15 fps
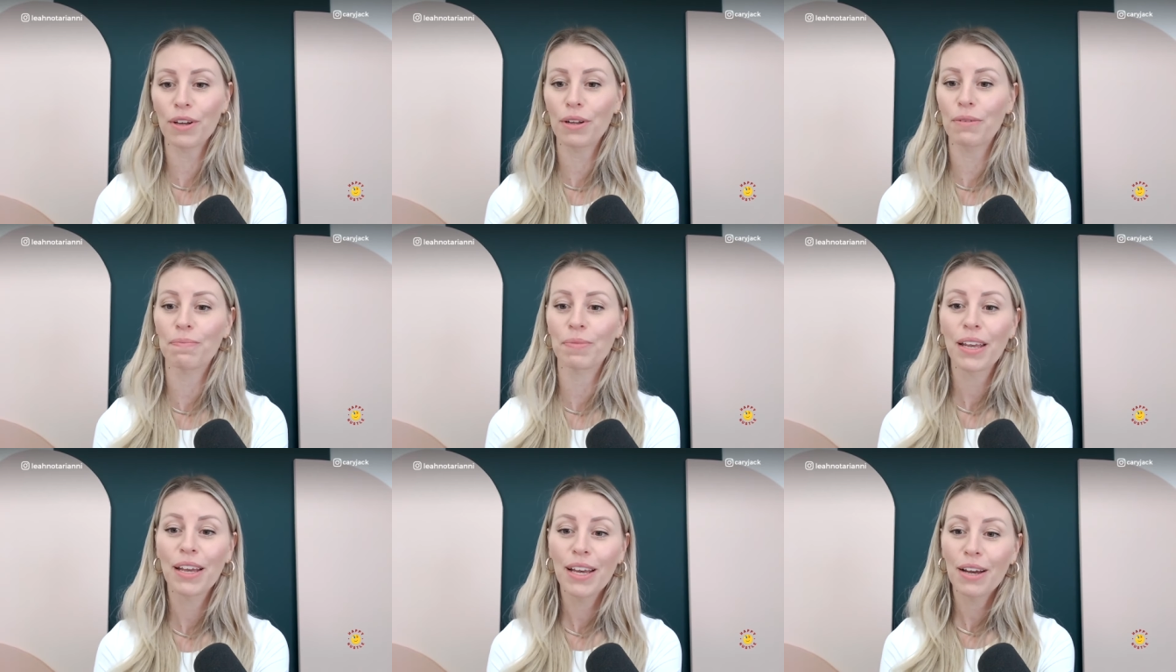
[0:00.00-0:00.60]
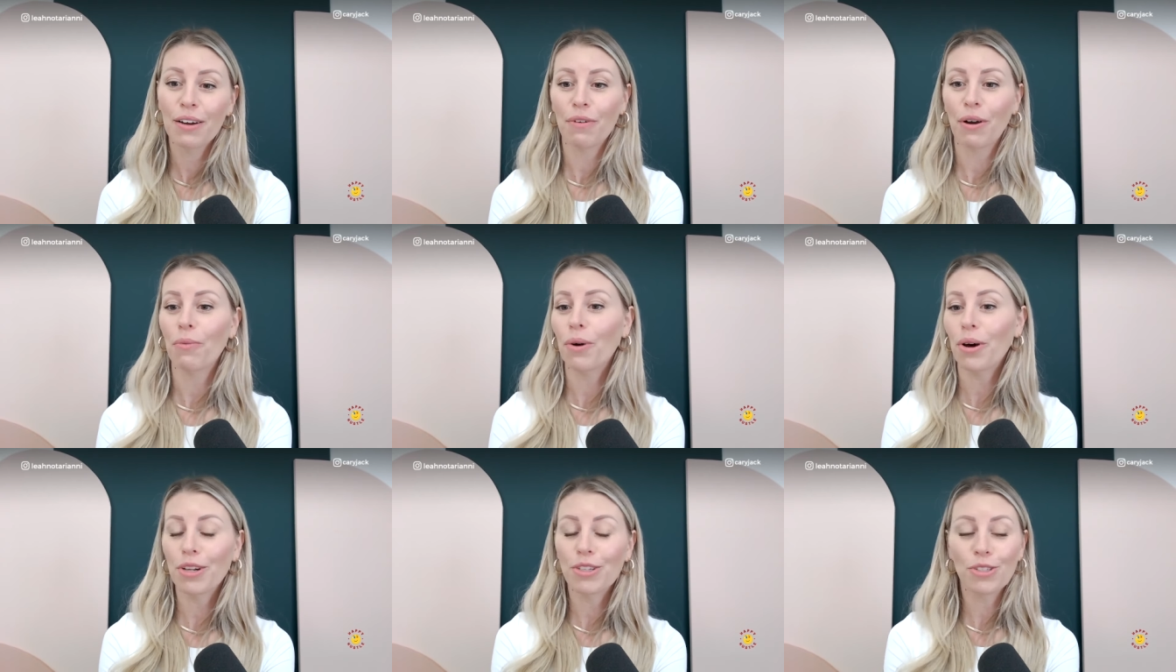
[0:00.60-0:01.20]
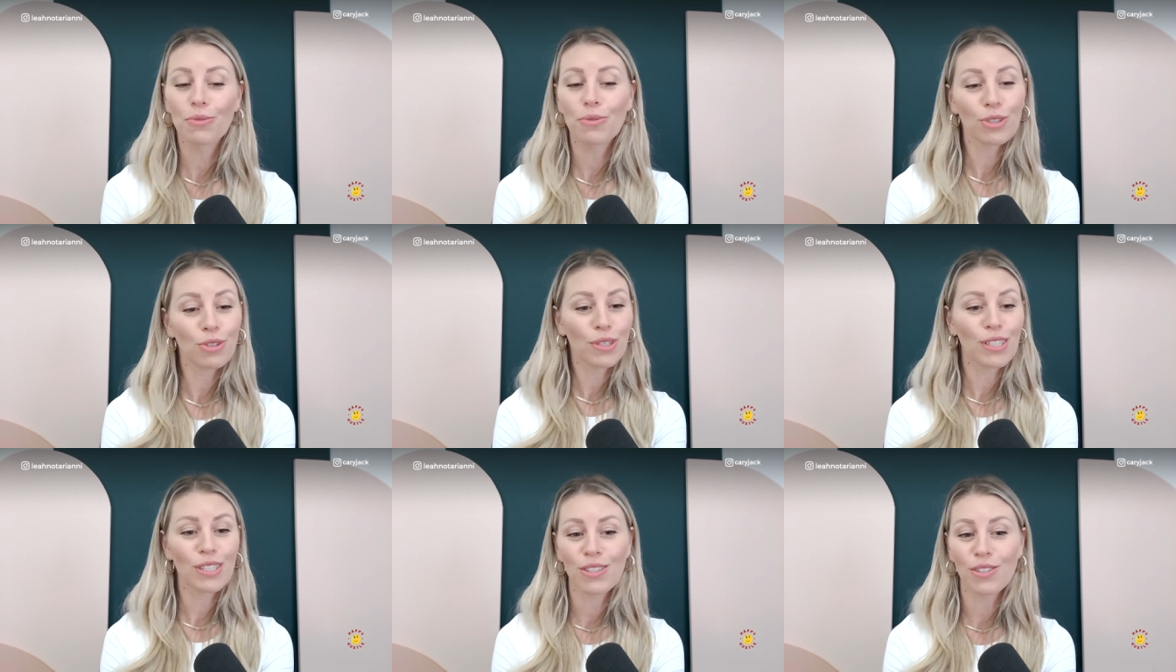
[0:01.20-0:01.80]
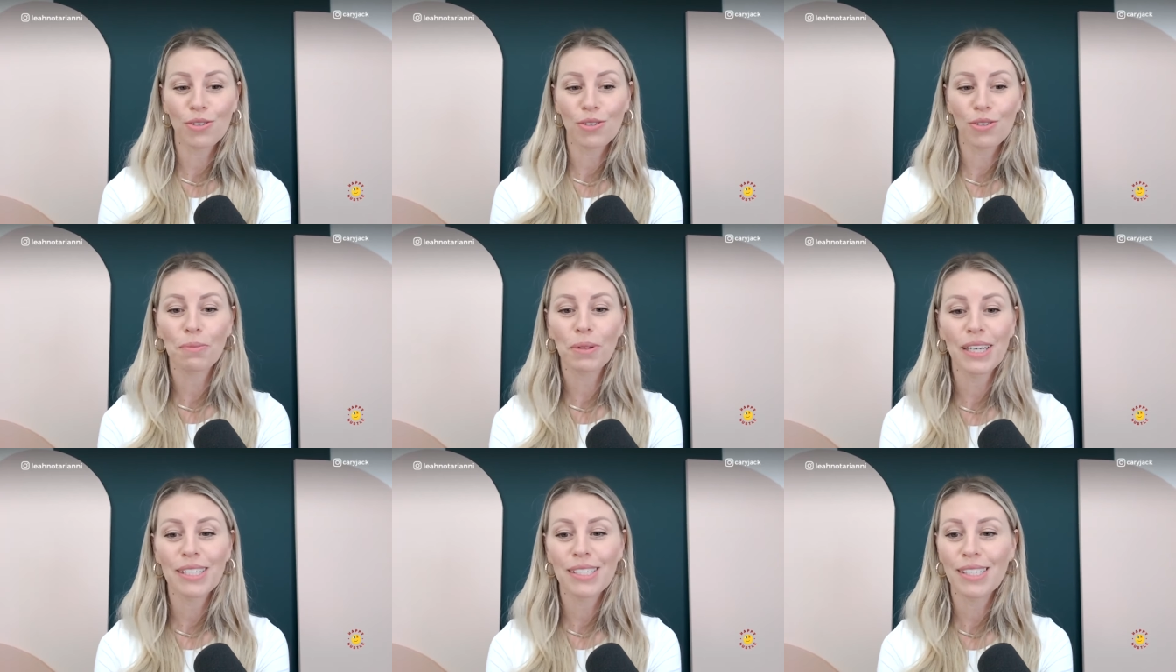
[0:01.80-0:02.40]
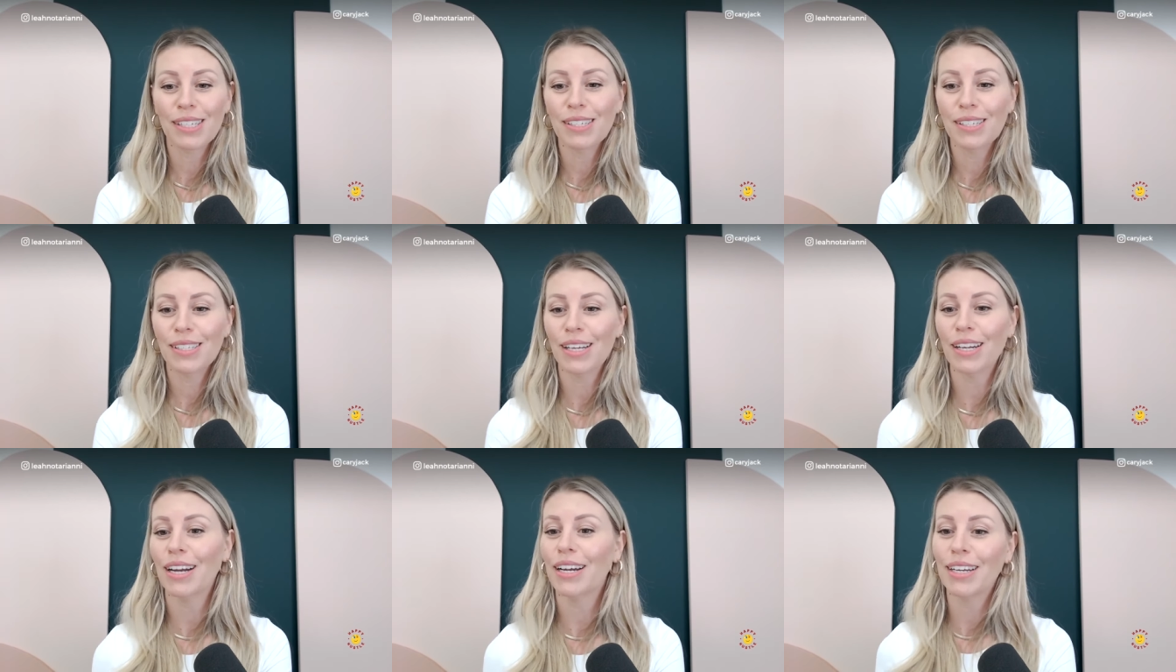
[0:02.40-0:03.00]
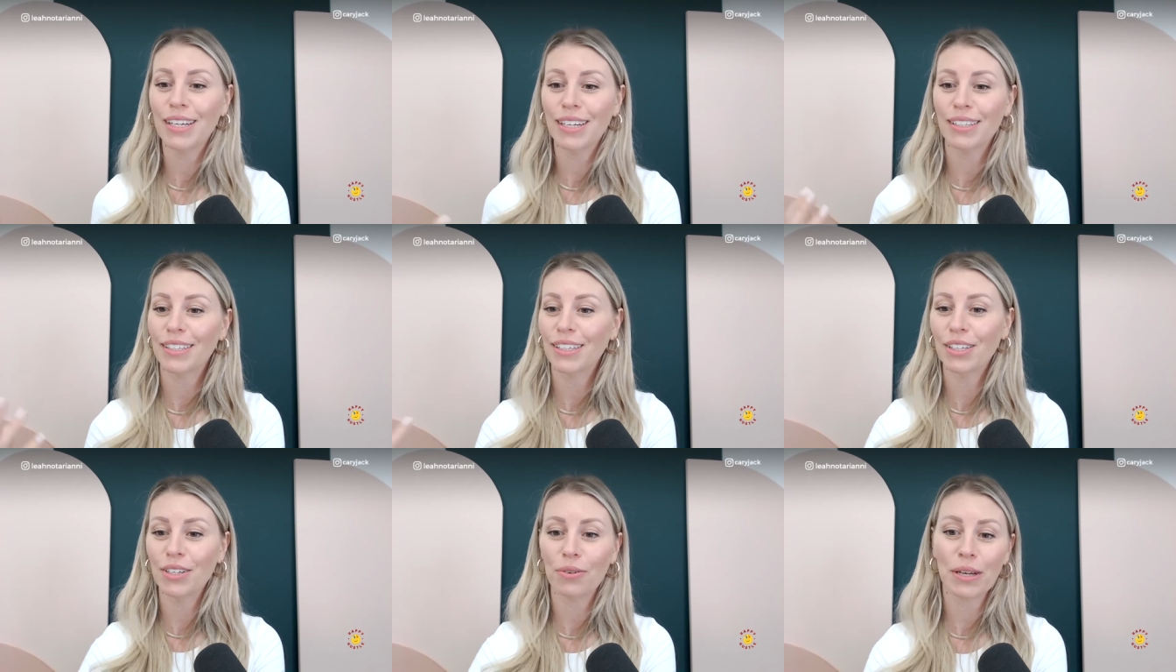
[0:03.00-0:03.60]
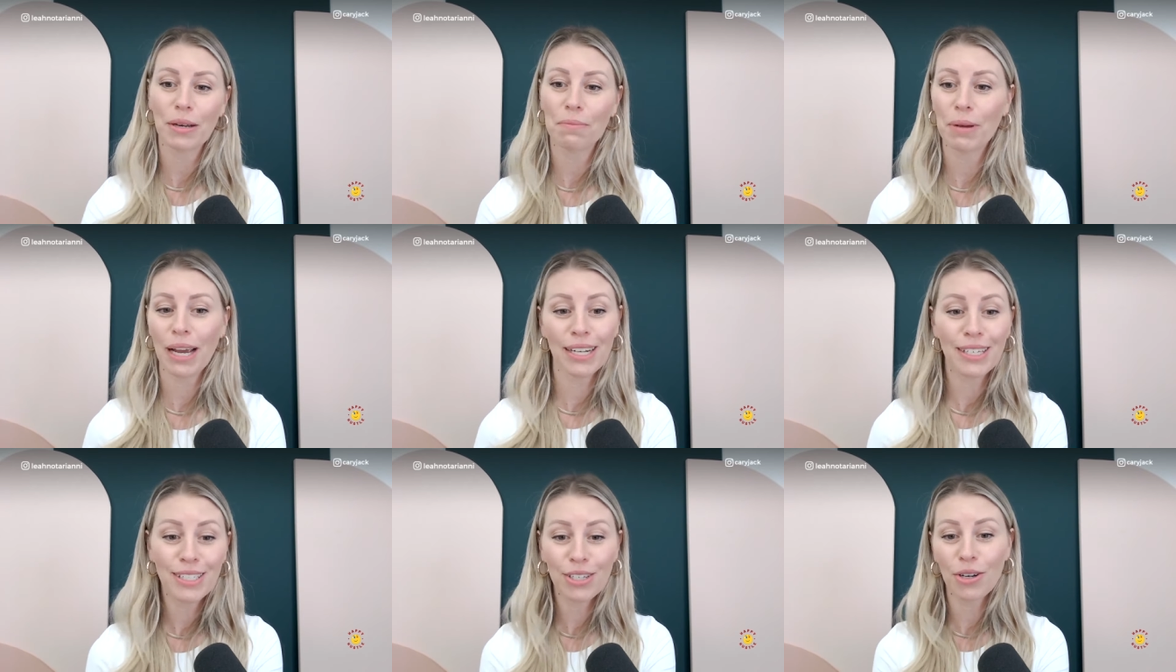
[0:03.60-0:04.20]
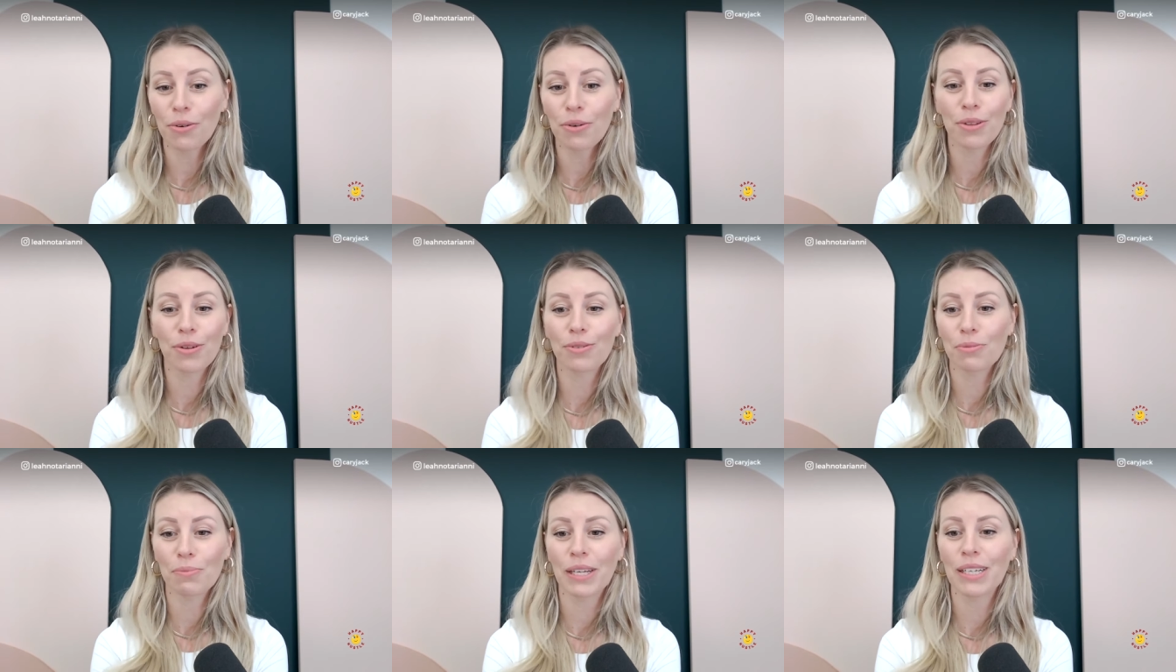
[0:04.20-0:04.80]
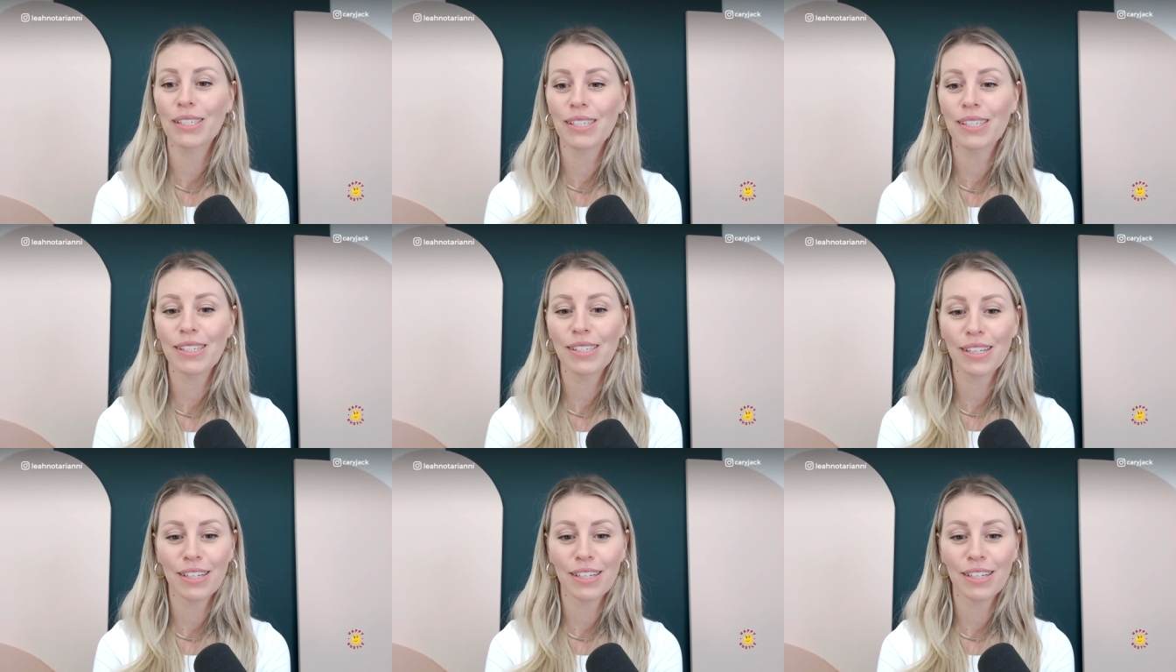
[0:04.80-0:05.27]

And if I want to do retreats in certain places, then I can, you know, get paid to go to those places.